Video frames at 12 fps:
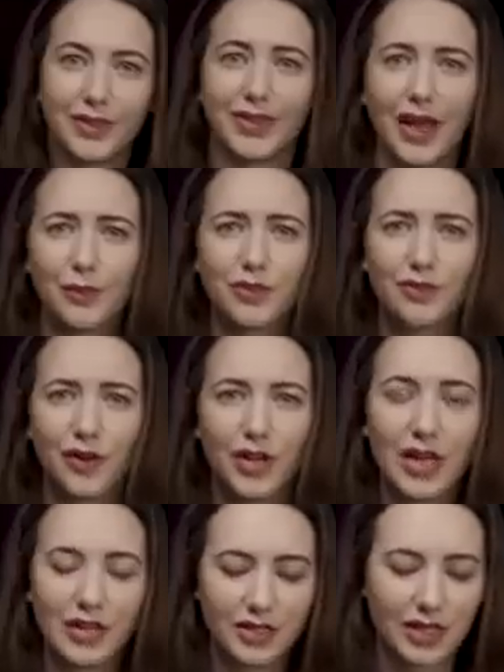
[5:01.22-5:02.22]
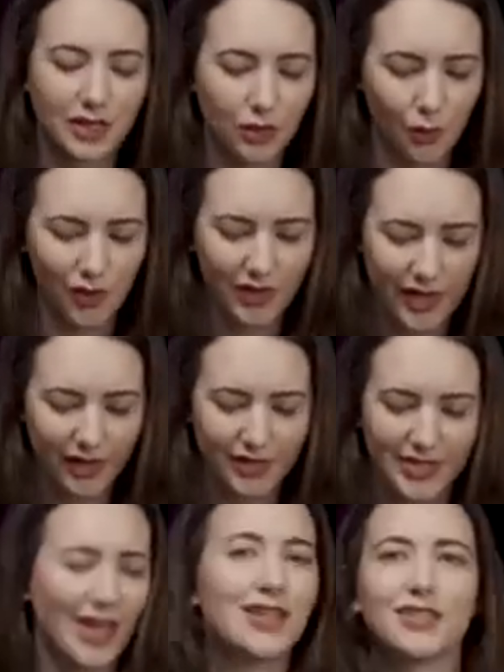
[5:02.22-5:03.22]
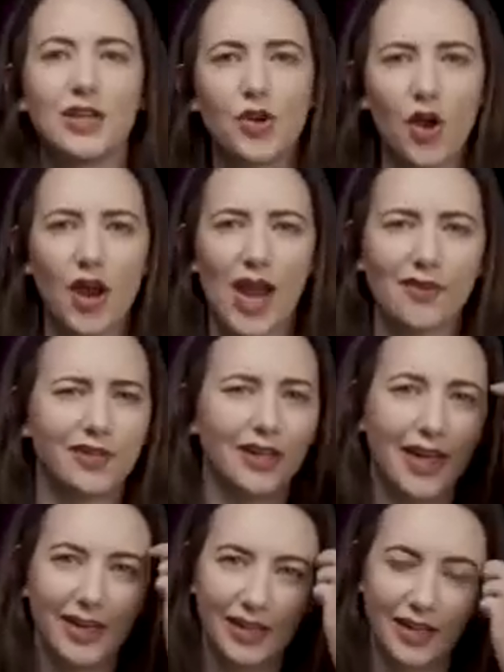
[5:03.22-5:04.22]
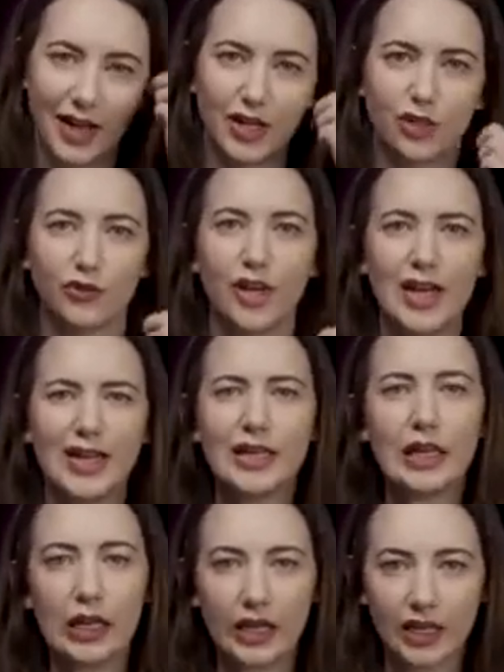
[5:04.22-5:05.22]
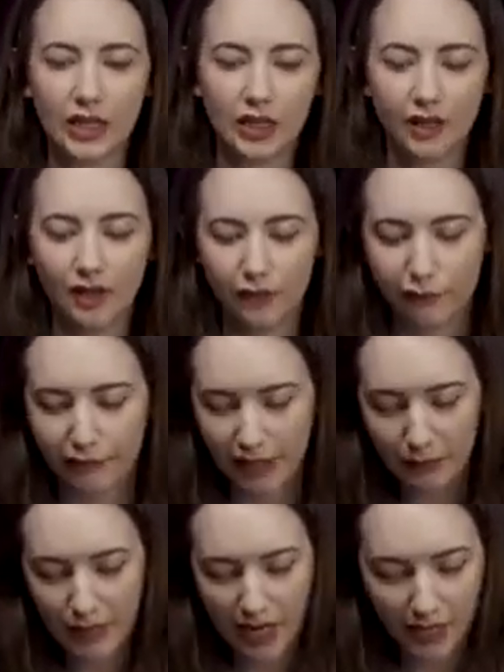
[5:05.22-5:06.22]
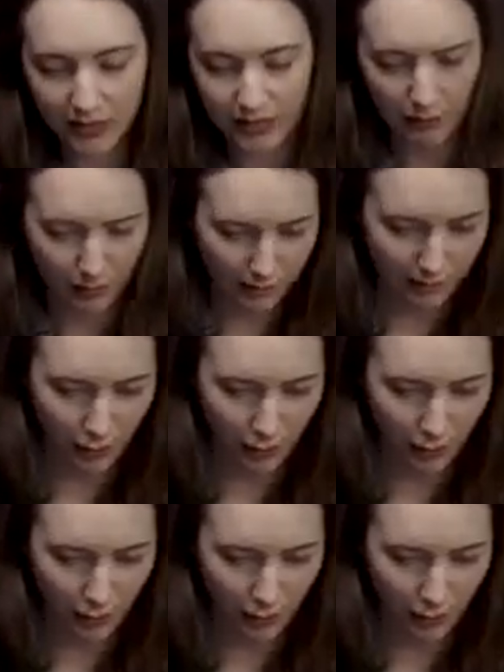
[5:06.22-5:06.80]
That was very easy. The one thing I'll say is that not having any kind of click feedback did make